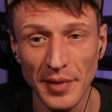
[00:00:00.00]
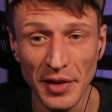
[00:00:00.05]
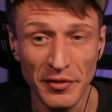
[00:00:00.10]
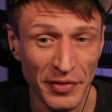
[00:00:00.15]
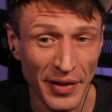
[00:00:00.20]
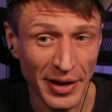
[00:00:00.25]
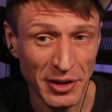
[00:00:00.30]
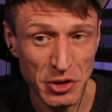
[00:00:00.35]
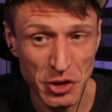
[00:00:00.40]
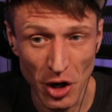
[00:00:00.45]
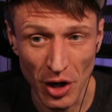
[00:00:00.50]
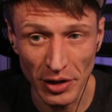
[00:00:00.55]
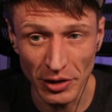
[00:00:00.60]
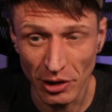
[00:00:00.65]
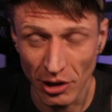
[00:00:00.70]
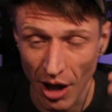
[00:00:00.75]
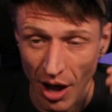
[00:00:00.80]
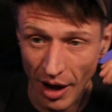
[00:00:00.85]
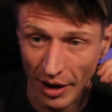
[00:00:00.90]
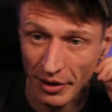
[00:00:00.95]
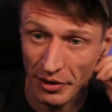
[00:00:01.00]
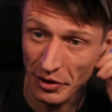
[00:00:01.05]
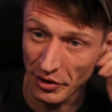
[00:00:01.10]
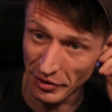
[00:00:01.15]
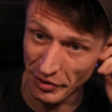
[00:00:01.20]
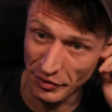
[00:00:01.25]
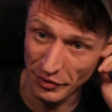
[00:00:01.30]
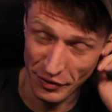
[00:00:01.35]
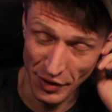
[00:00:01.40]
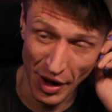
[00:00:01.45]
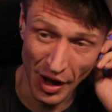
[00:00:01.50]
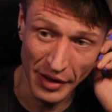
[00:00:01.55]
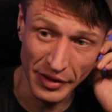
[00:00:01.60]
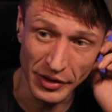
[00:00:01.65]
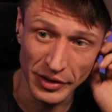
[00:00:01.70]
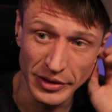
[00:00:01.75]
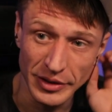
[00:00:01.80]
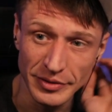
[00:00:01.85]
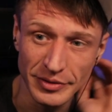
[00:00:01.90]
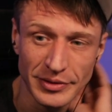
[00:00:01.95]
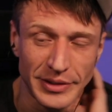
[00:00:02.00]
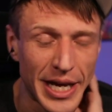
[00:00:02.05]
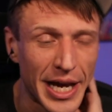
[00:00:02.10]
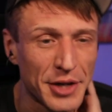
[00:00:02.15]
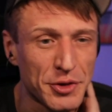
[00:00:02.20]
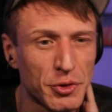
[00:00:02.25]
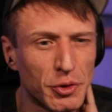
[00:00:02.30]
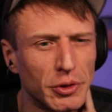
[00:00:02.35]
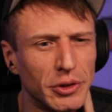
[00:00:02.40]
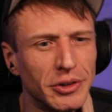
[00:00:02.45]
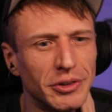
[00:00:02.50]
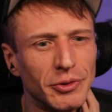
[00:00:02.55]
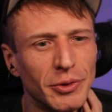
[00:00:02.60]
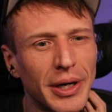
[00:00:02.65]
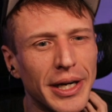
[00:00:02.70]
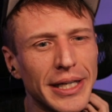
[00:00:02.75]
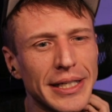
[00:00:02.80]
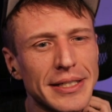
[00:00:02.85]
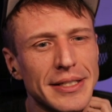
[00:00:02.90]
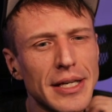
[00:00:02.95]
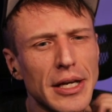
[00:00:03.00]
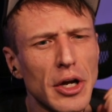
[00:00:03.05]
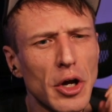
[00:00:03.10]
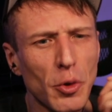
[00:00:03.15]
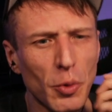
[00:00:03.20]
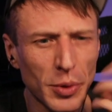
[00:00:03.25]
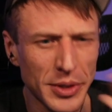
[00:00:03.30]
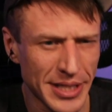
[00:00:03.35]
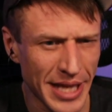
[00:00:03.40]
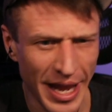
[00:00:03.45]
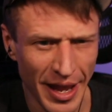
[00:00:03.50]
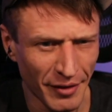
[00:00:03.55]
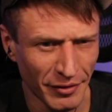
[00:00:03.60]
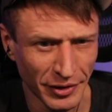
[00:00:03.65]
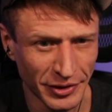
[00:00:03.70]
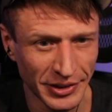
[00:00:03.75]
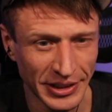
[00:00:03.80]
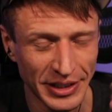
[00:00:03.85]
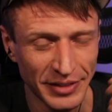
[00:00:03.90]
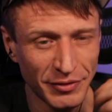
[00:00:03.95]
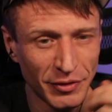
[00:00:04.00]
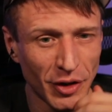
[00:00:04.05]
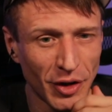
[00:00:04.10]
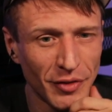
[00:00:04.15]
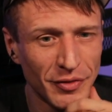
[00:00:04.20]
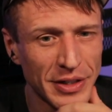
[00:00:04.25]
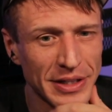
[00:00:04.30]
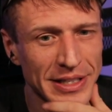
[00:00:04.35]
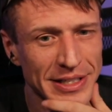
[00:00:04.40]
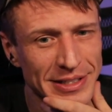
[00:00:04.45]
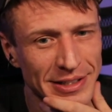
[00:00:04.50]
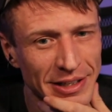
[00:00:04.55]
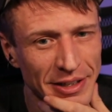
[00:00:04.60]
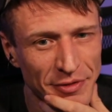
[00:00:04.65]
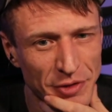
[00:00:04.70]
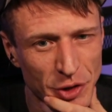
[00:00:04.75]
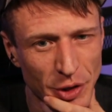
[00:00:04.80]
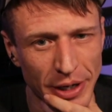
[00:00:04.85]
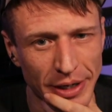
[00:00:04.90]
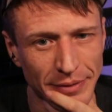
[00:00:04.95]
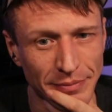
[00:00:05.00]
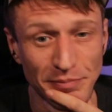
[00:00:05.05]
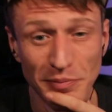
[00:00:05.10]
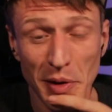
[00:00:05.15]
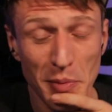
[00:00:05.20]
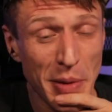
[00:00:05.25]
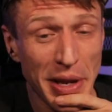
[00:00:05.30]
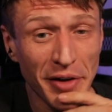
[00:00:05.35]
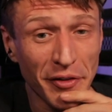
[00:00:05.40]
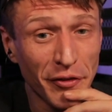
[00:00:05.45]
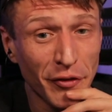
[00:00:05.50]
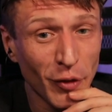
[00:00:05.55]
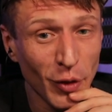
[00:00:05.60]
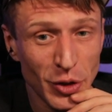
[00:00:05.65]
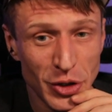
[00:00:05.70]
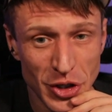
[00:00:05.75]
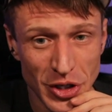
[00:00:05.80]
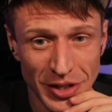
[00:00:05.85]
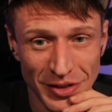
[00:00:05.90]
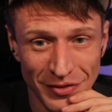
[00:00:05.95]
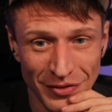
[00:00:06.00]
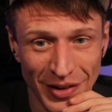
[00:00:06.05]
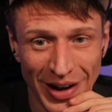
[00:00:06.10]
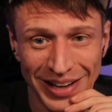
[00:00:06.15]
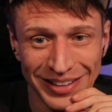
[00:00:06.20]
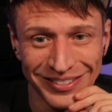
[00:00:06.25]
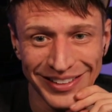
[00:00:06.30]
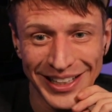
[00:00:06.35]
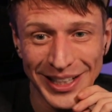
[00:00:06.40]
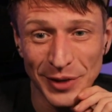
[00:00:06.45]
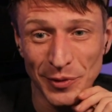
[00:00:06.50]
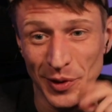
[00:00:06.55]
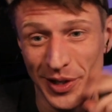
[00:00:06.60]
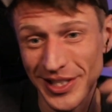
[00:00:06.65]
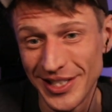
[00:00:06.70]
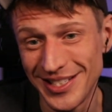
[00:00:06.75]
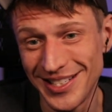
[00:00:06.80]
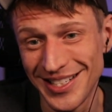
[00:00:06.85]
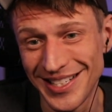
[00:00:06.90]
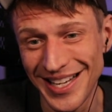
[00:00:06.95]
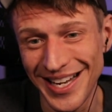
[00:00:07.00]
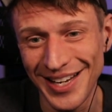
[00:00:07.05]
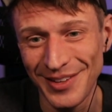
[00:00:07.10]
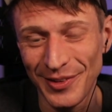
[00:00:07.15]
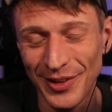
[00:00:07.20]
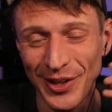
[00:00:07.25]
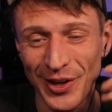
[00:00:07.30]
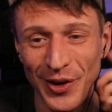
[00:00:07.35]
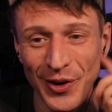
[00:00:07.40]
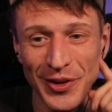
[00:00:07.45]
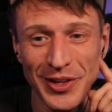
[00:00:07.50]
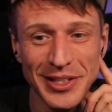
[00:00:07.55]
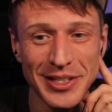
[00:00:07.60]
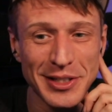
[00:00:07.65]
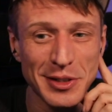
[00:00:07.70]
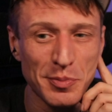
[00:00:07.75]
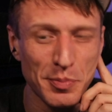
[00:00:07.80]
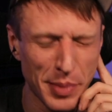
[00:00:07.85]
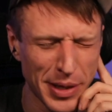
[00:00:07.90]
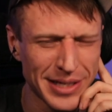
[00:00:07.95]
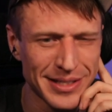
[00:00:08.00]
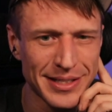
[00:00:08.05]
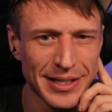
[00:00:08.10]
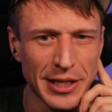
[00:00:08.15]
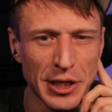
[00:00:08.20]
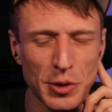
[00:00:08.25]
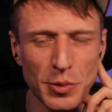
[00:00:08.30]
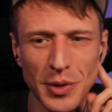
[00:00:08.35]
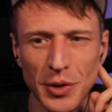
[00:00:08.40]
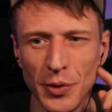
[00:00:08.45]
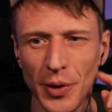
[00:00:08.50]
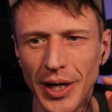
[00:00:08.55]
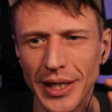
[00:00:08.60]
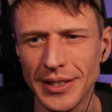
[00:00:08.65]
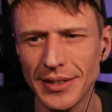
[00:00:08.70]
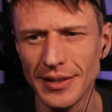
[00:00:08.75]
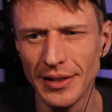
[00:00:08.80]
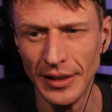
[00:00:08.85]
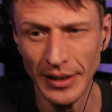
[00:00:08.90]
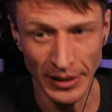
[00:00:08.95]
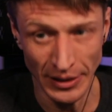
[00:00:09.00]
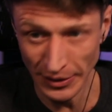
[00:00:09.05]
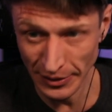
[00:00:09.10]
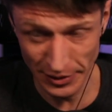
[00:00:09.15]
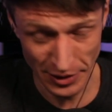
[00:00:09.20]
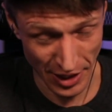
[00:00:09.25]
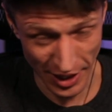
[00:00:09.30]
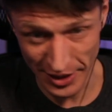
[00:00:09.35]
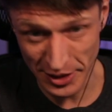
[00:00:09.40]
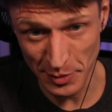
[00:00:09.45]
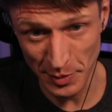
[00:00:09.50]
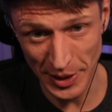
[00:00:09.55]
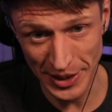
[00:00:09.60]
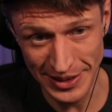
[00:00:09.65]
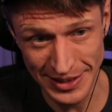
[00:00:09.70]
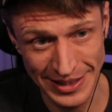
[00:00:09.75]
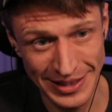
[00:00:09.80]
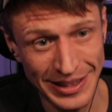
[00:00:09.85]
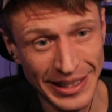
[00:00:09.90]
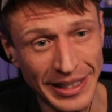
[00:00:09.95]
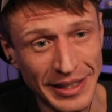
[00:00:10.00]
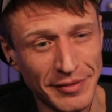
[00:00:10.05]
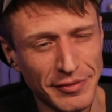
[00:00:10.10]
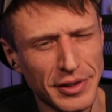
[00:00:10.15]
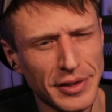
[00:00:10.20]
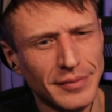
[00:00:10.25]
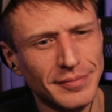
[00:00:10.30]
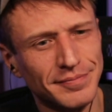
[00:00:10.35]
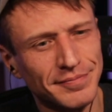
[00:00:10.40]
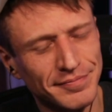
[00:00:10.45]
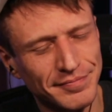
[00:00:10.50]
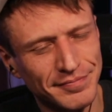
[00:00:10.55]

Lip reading: In fact, John Locke, the father of natural rights, was heavily involved in the slave trade. He made a fortune in violating what is today regarded as basic human rights, not to be enslaved.